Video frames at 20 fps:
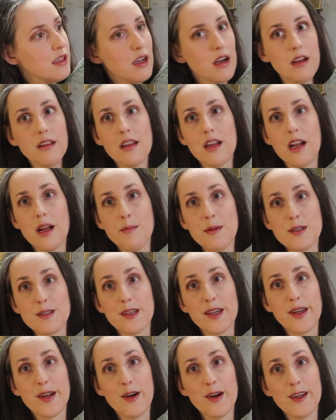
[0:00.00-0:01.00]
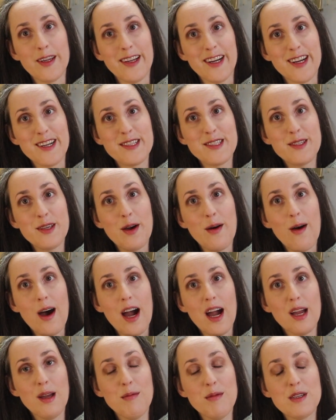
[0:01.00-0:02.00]
yarn that I'm using at all here. So
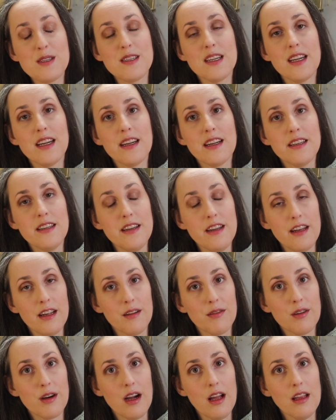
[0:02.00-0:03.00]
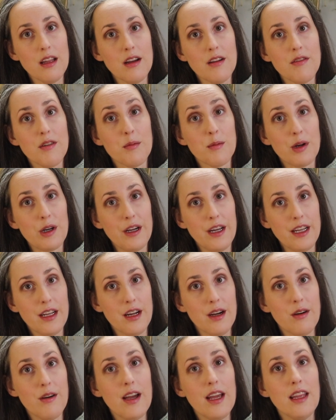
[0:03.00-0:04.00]
I am using Knitting for Olive
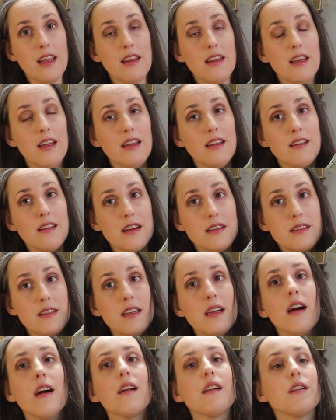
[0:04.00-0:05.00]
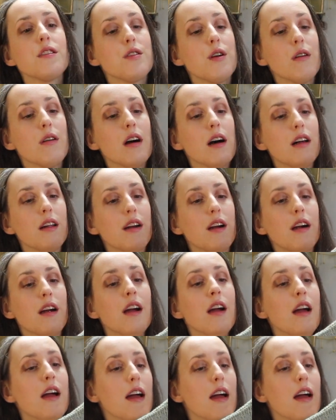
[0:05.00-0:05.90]
Merino in the Dusty Artichoke color.